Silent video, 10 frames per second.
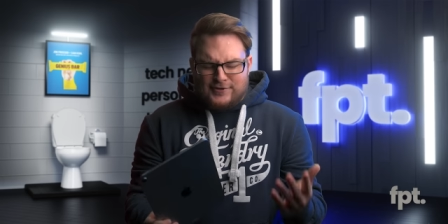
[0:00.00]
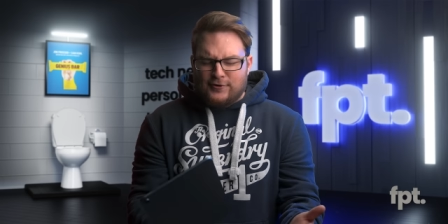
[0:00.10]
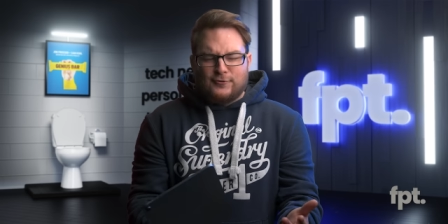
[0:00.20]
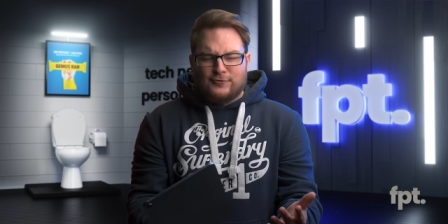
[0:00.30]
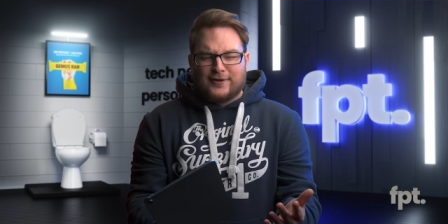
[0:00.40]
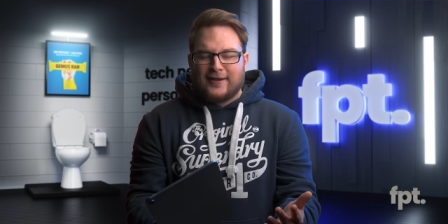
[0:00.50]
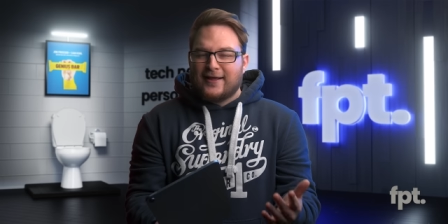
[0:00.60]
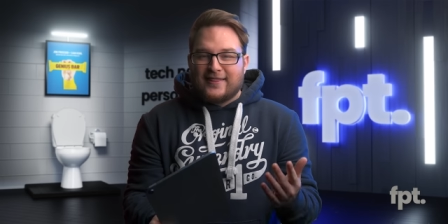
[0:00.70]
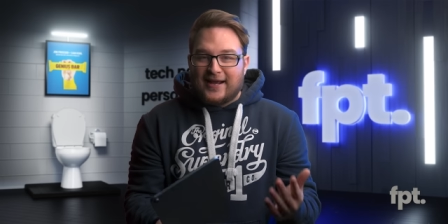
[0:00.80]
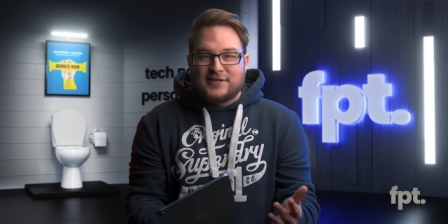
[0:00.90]
dude,
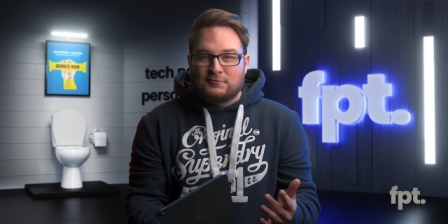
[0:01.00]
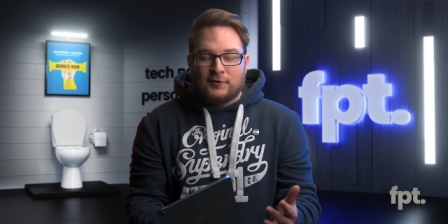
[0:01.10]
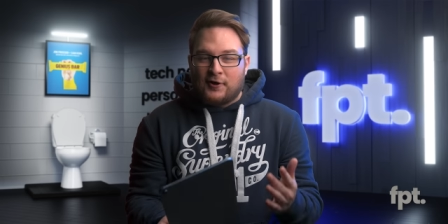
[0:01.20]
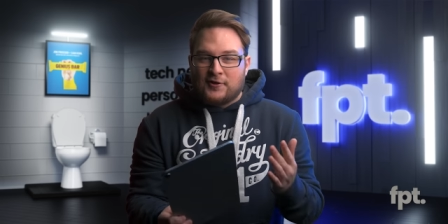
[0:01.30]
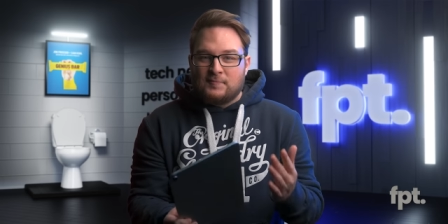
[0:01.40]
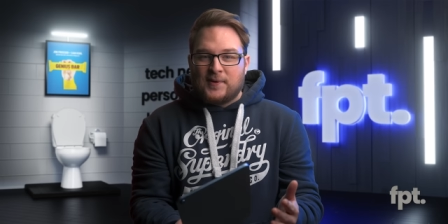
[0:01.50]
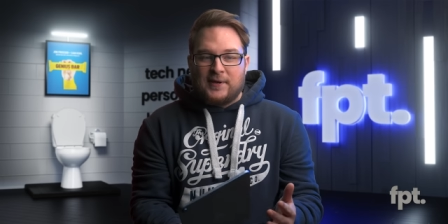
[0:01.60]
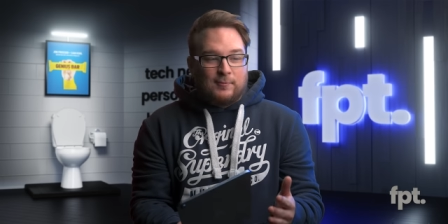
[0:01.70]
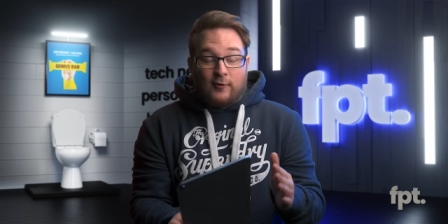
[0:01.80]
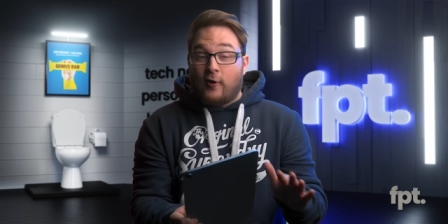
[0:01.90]
that's where all the
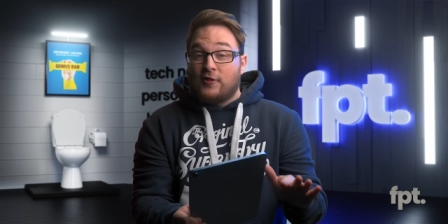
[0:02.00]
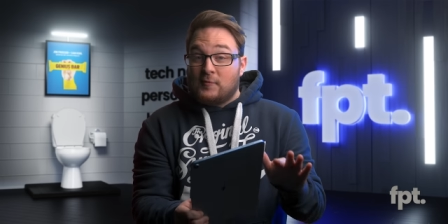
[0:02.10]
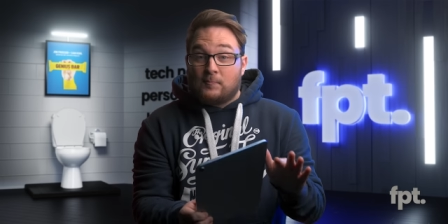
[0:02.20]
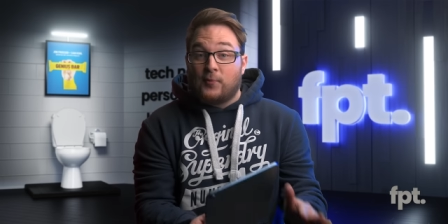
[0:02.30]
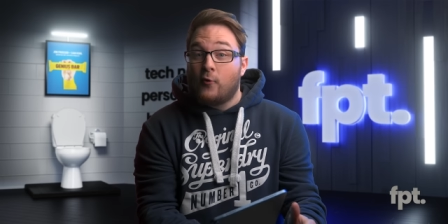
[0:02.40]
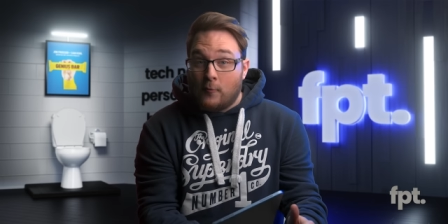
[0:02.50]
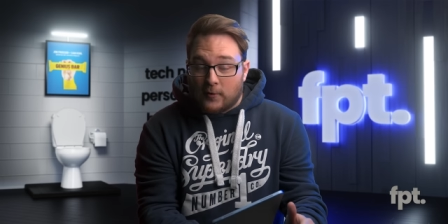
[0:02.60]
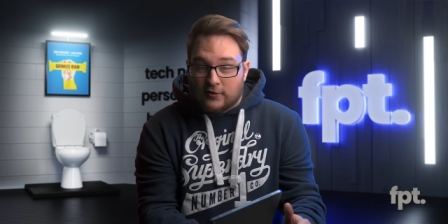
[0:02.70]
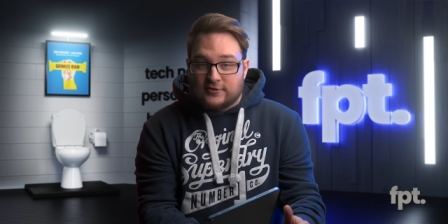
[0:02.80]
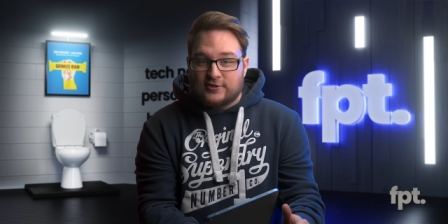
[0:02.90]
people, all the
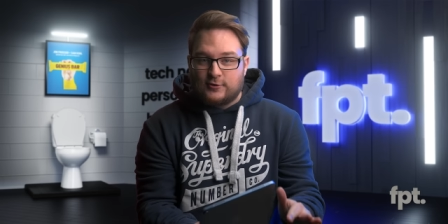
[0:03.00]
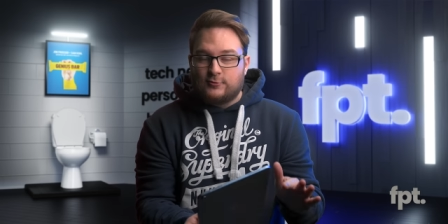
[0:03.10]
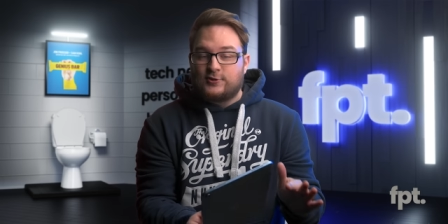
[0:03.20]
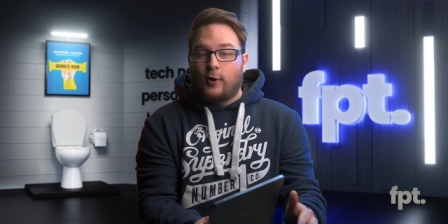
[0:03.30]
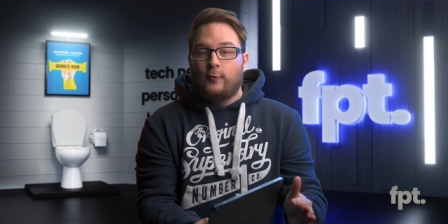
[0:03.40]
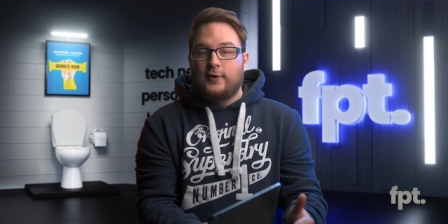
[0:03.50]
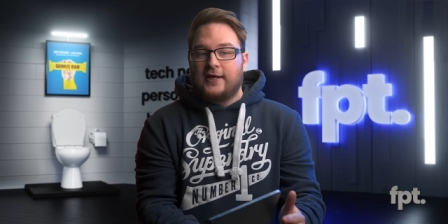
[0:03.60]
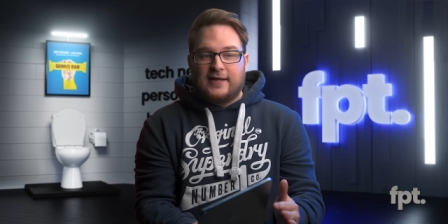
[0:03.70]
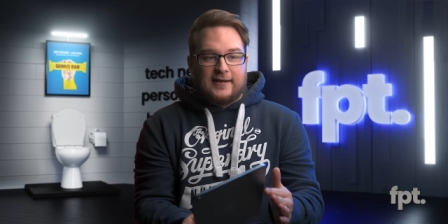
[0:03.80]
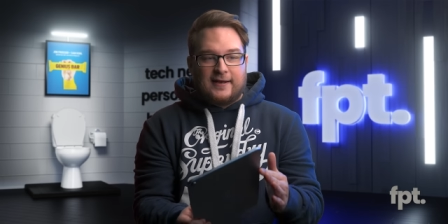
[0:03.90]
boomers who don't
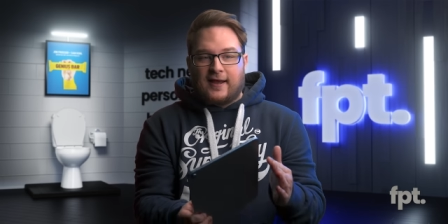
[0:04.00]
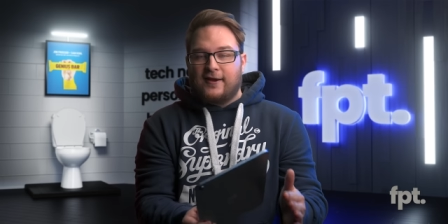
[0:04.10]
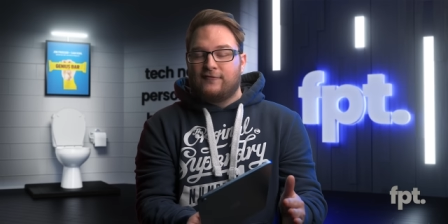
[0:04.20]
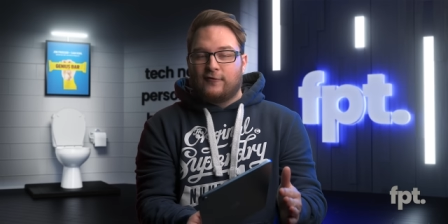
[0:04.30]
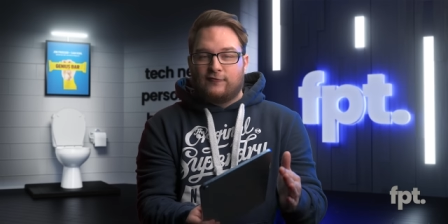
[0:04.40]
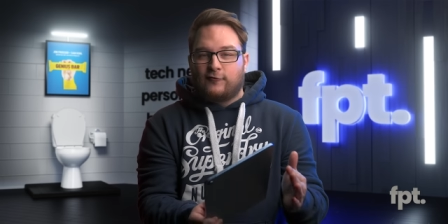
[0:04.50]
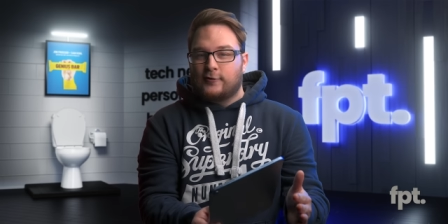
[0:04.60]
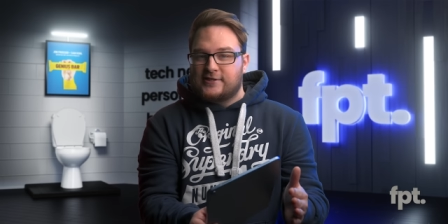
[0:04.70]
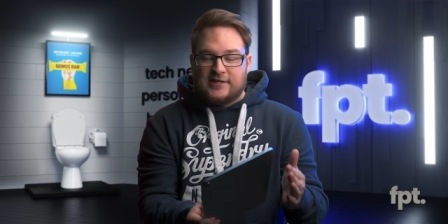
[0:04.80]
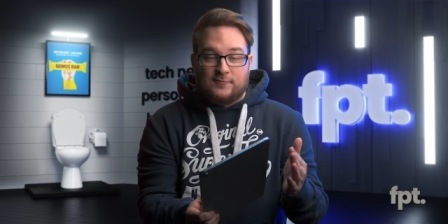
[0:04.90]
need an iPhone
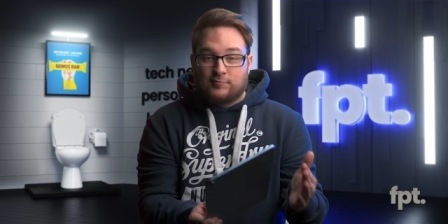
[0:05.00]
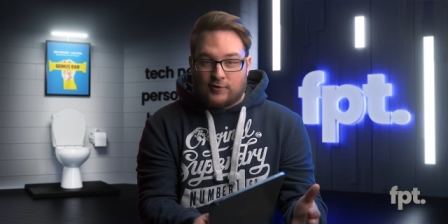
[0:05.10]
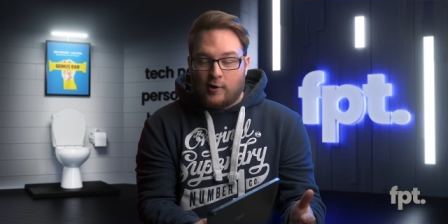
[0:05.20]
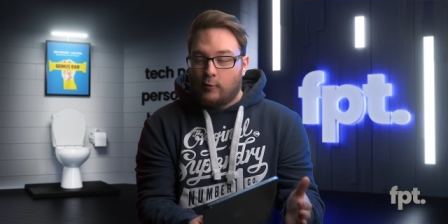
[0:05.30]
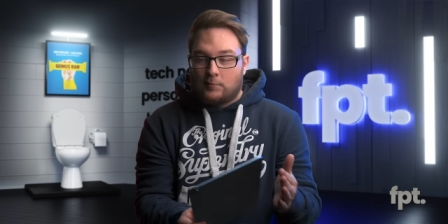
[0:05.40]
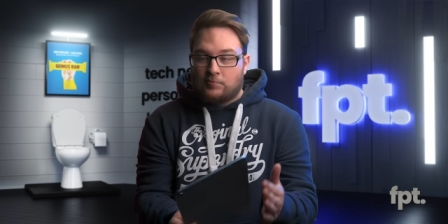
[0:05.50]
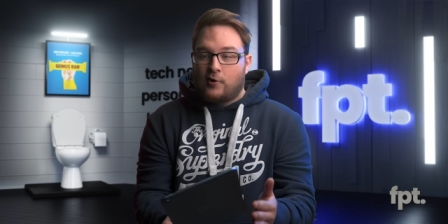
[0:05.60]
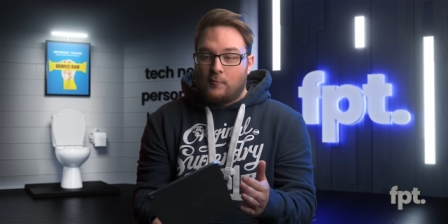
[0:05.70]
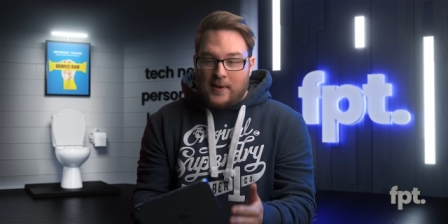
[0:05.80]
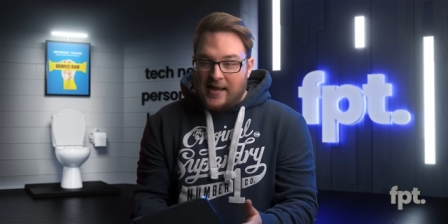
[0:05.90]
14 Pro or
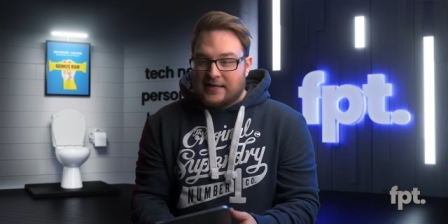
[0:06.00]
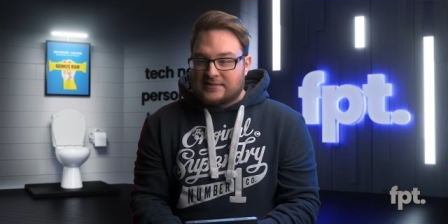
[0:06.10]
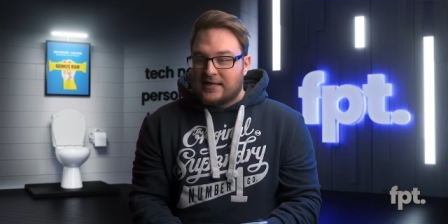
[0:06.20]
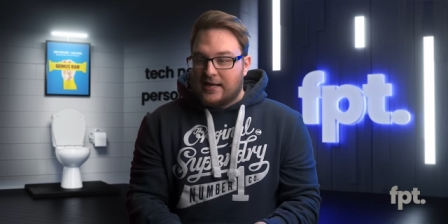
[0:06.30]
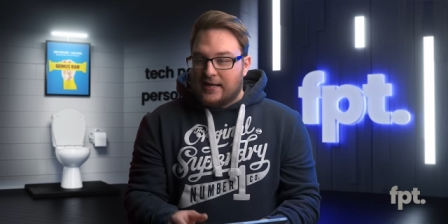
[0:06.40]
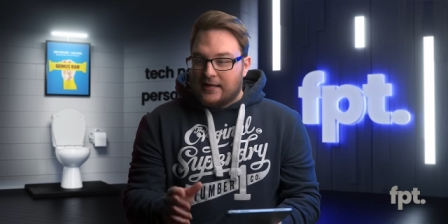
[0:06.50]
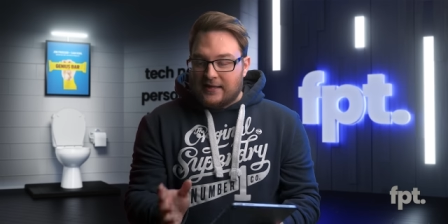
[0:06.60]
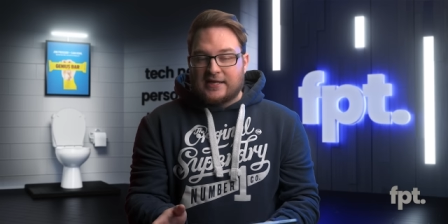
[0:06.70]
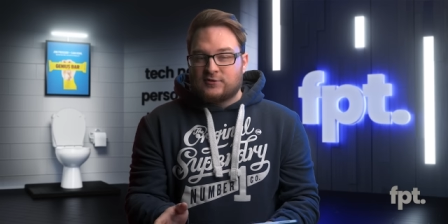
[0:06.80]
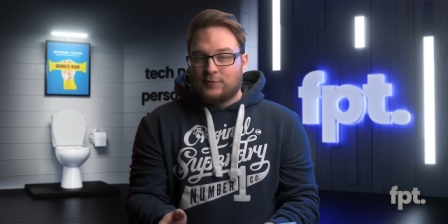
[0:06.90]
Pro Max,
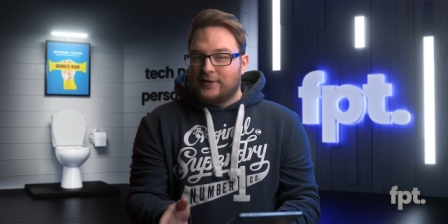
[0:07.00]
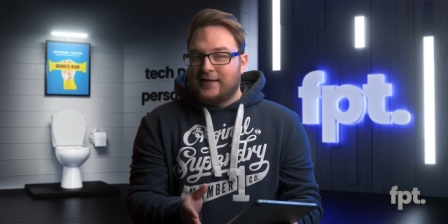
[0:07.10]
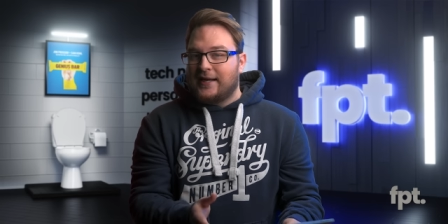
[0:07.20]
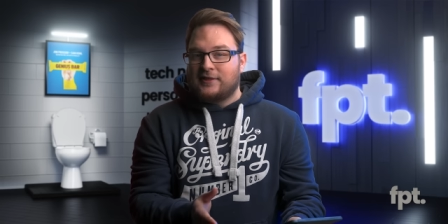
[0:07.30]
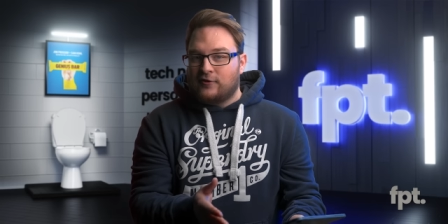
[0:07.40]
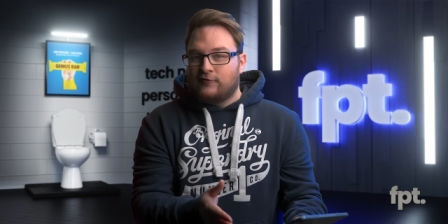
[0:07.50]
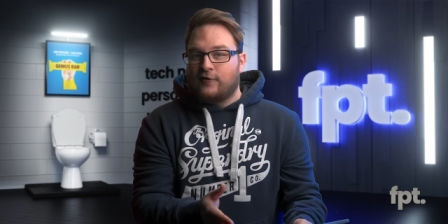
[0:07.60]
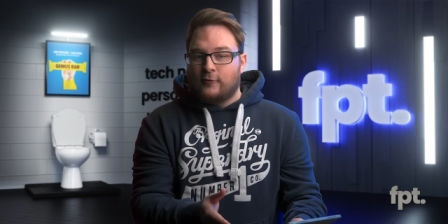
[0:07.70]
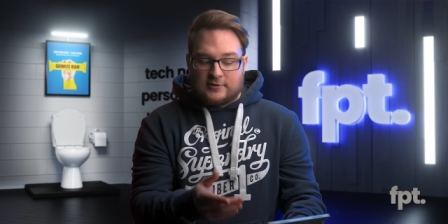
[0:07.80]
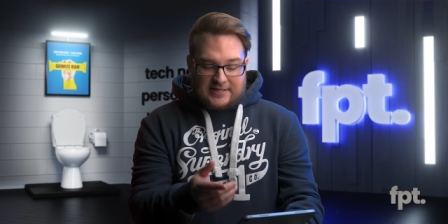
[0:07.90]
that's where they get their
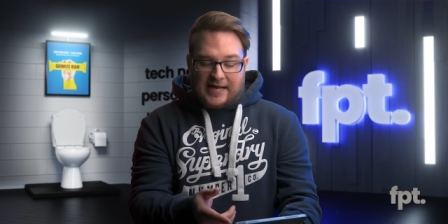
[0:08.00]
phones.